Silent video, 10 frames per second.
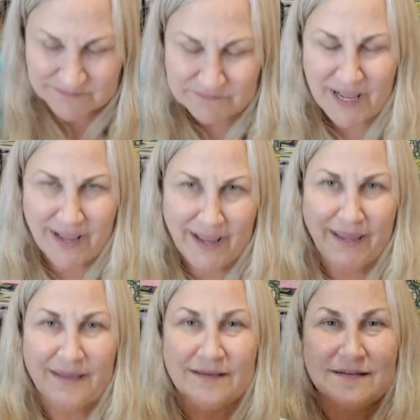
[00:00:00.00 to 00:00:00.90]

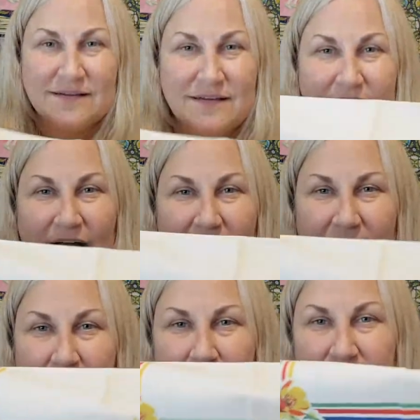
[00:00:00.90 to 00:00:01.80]
Bye.
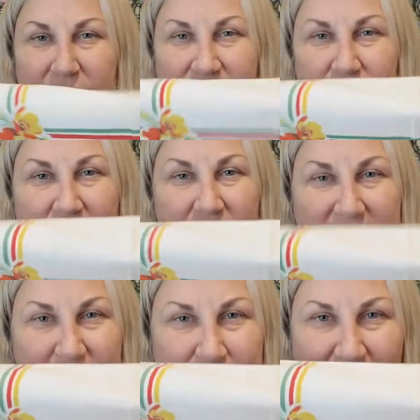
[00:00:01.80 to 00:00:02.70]
Um, if you
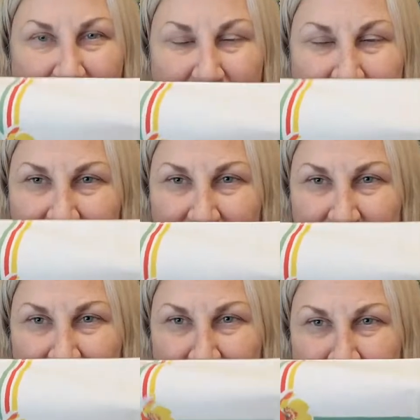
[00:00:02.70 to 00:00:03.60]
click the
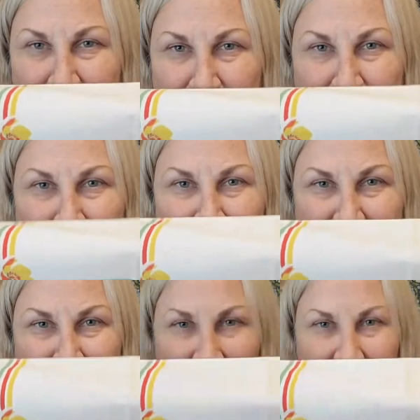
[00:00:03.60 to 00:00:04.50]
primary,
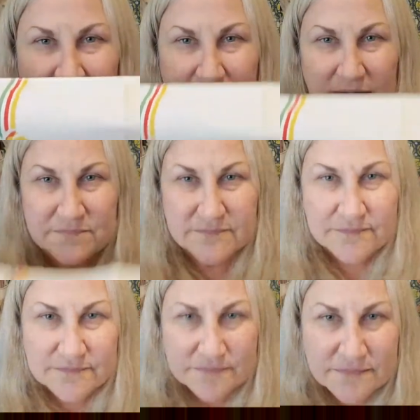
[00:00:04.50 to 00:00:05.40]
uh,
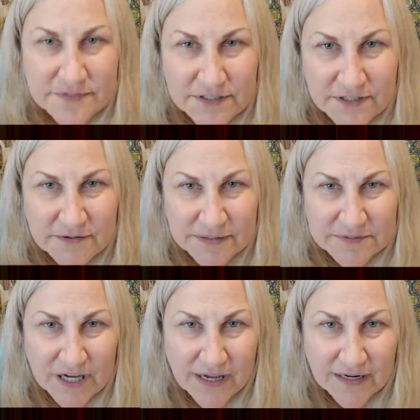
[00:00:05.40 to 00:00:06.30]
you know what I'm
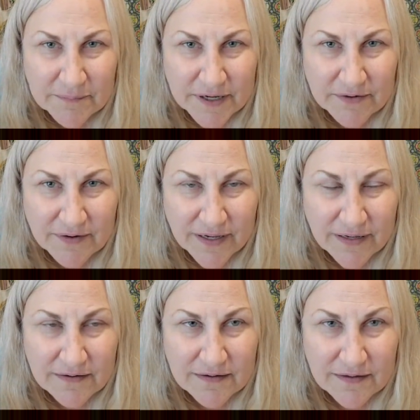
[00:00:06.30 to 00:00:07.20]
talking about,
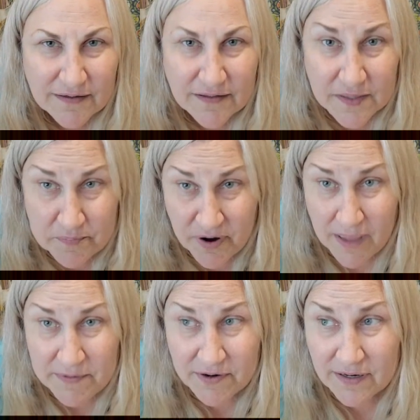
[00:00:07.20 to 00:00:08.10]
right? The
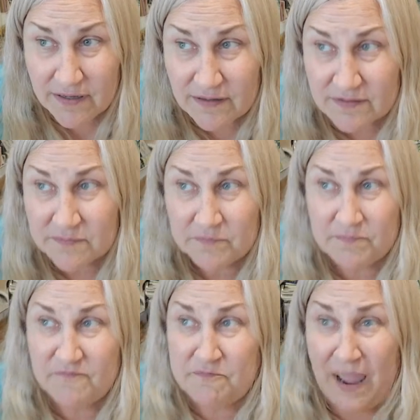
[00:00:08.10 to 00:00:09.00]
primary
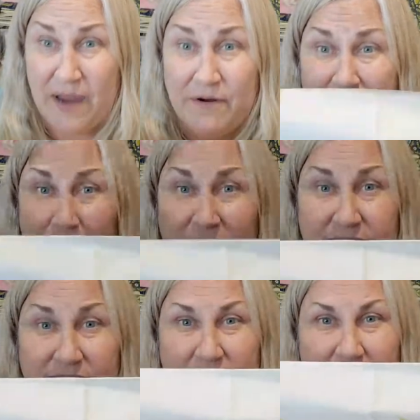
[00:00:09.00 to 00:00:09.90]

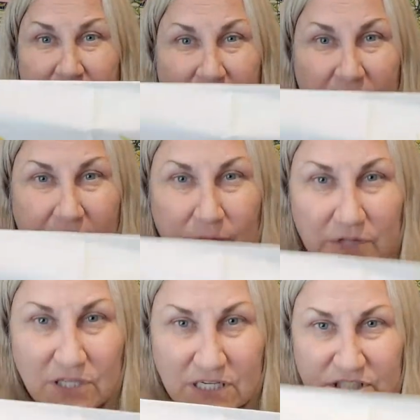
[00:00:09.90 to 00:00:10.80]
Pyrex, it would look